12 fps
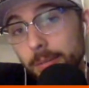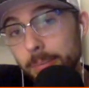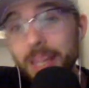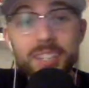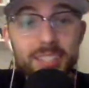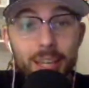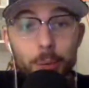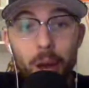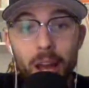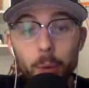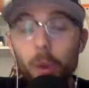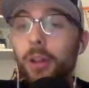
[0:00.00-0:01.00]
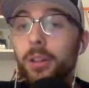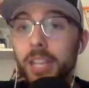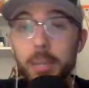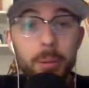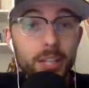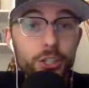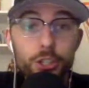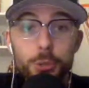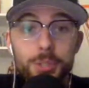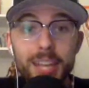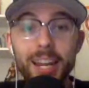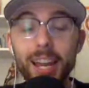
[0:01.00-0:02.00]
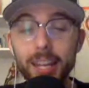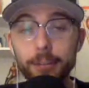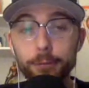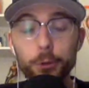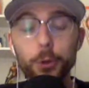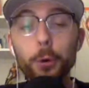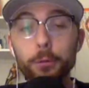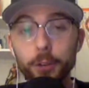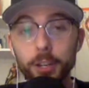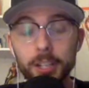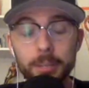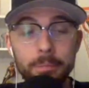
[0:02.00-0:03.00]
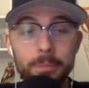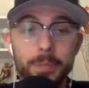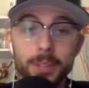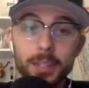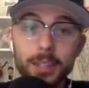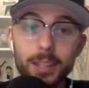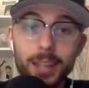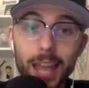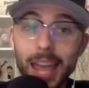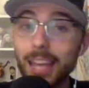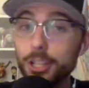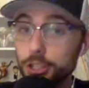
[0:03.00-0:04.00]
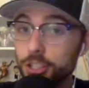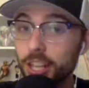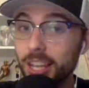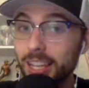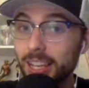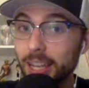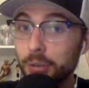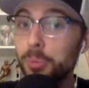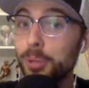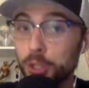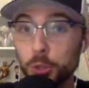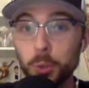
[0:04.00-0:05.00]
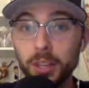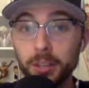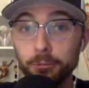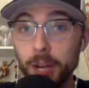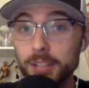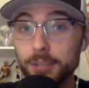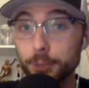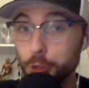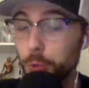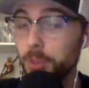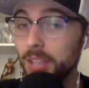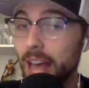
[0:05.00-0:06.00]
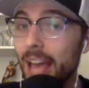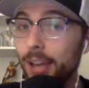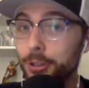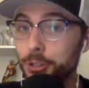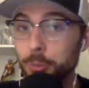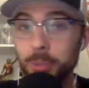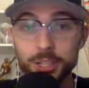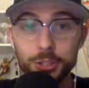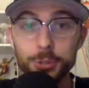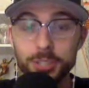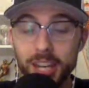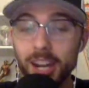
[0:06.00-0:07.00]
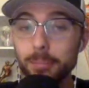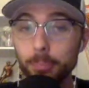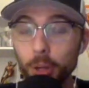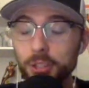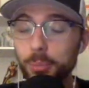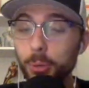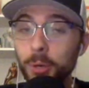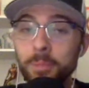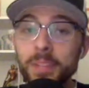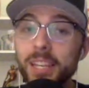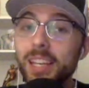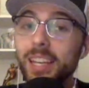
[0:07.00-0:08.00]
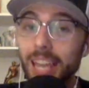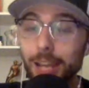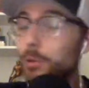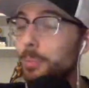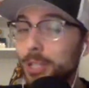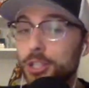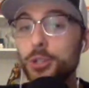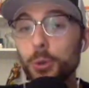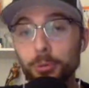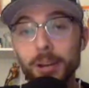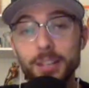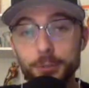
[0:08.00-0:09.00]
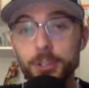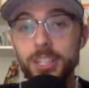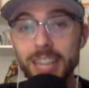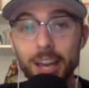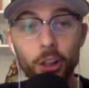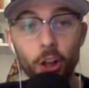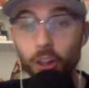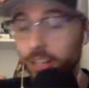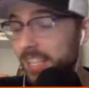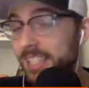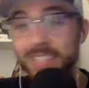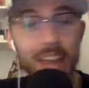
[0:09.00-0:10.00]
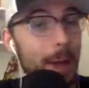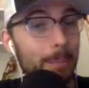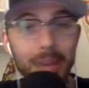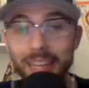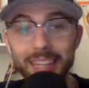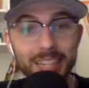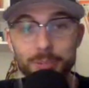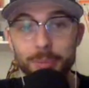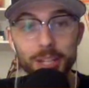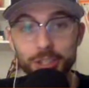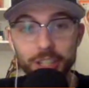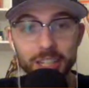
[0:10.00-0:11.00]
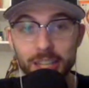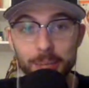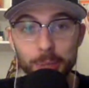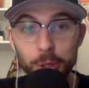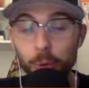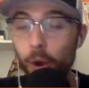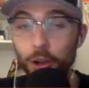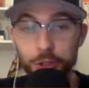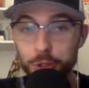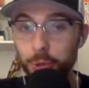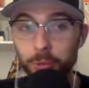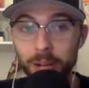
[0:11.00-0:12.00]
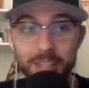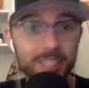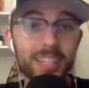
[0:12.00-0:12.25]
Biggest thing why? Well, he pitched Tuesday night for Norfolk. And just like it would be short rest for Jordan Lyles, who pitched Tuesday night in Baltimore, it would be short rest for DL Hall. He's not making his major league debut on short rest.